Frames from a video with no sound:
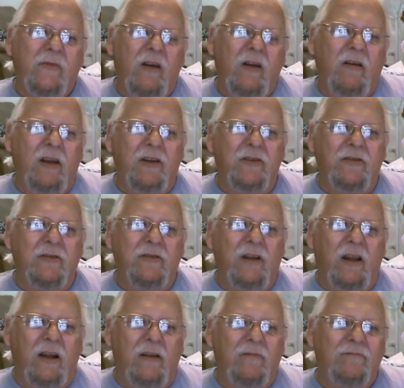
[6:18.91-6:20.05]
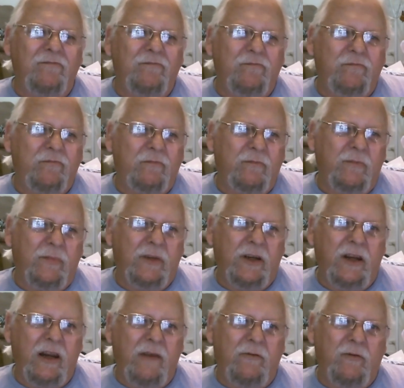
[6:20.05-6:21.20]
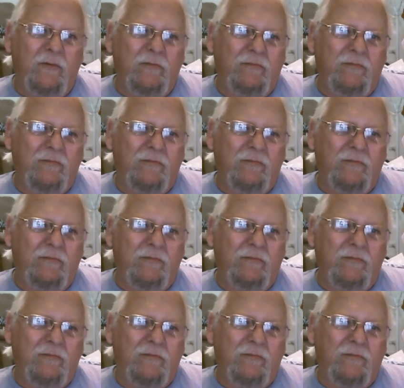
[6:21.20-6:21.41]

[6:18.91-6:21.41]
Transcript: I'll catch us all out. Be careful.